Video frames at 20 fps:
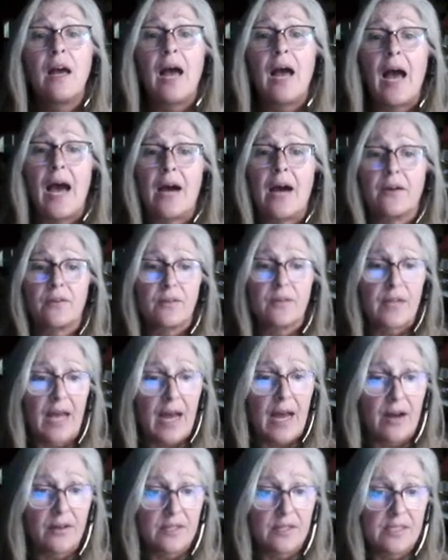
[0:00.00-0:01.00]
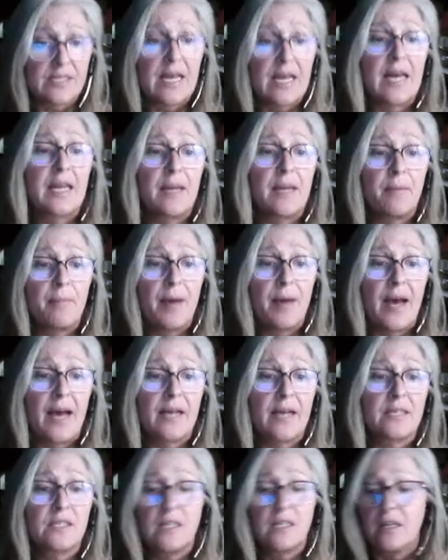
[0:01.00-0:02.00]
How does that
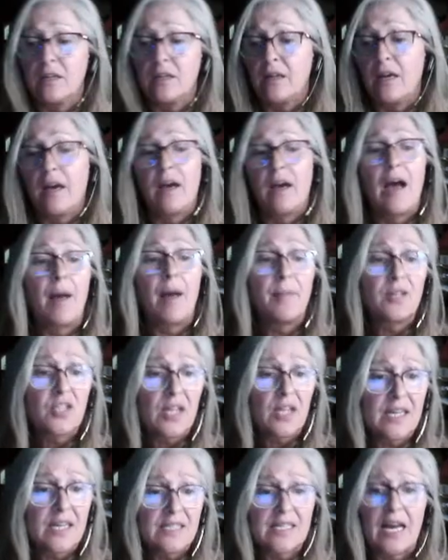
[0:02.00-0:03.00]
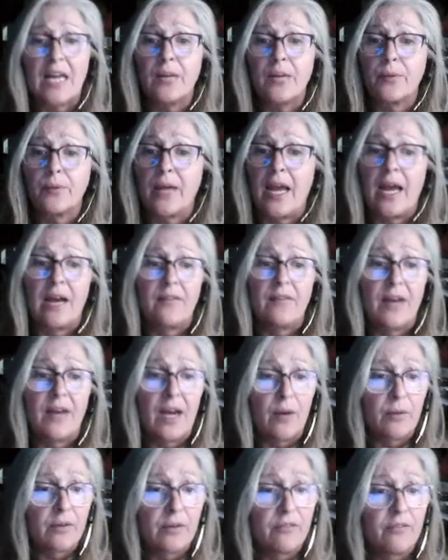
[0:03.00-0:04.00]
impact how much anxiety we have,
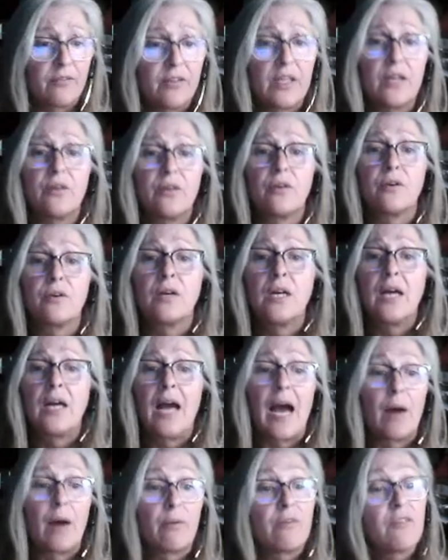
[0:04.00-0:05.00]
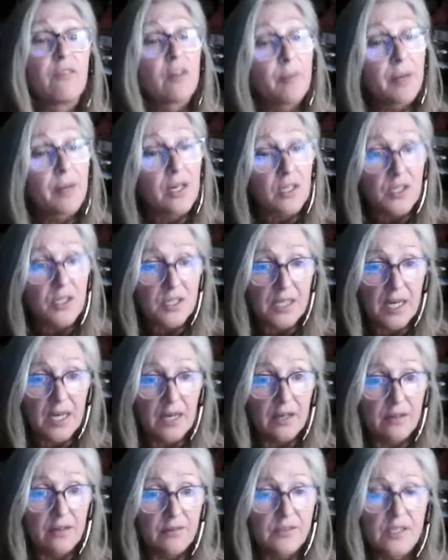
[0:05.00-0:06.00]
how we feel about
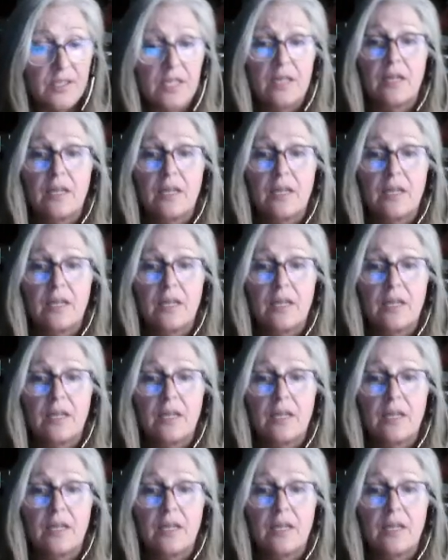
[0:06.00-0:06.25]
ourselves?